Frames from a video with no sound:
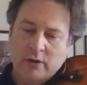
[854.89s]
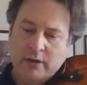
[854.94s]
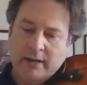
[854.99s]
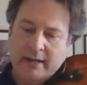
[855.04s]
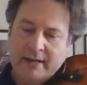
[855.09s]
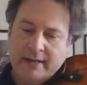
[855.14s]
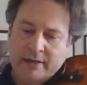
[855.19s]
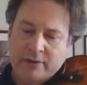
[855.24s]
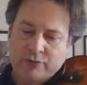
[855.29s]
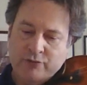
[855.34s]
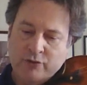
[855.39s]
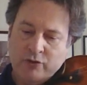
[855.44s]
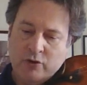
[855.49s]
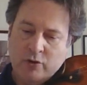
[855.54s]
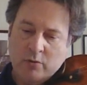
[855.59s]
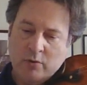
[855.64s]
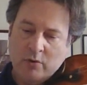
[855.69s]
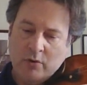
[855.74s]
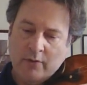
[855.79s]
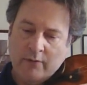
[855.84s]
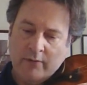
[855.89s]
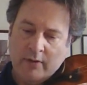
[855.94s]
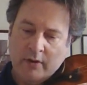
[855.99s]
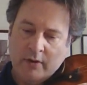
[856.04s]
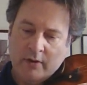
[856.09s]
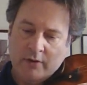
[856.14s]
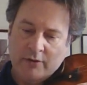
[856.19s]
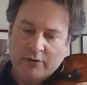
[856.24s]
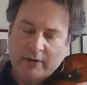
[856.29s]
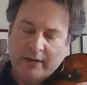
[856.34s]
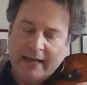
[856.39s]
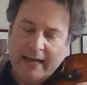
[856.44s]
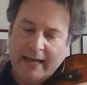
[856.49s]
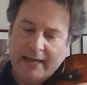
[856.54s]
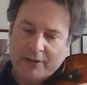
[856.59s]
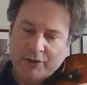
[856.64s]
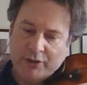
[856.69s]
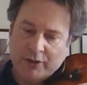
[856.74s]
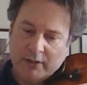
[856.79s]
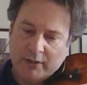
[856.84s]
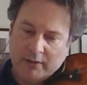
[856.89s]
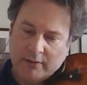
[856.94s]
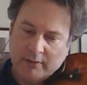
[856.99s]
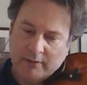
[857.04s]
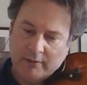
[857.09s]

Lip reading: let it go over, catch it.